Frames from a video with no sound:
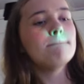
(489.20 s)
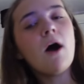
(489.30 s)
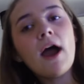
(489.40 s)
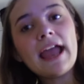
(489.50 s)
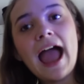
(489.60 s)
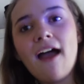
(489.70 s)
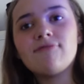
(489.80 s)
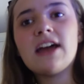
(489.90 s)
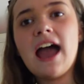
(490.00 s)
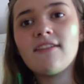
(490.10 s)
But I have
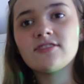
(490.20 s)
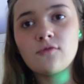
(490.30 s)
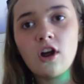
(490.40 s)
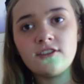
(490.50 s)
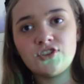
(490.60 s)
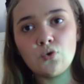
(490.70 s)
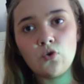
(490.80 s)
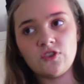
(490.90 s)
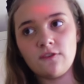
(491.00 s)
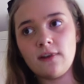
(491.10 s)
to have some kind of
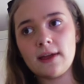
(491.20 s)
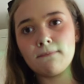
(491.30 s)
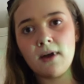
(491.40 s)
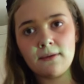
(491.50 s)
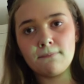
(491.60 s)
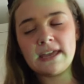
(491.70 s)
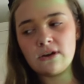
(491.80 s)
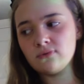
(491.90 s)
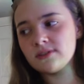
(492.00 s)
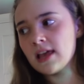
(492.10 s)
sauce with like my
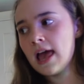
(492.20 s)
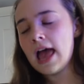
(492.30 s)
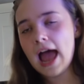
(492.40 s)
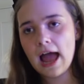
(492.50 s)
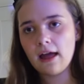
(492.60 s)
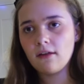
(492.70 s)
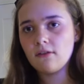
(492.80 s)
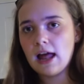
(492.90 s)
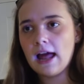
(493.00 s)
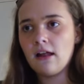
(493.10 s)
meals. At,
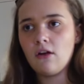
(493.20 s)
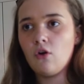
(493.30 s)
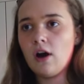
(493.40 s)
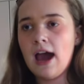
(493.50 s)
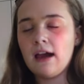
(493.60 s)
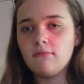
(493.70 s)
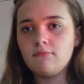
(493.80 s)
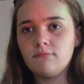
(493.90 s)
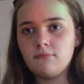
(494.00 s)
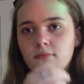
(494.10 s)
at, at,
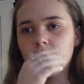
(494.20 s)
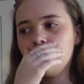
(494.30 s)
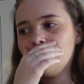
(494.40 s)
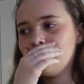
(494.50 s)
mm.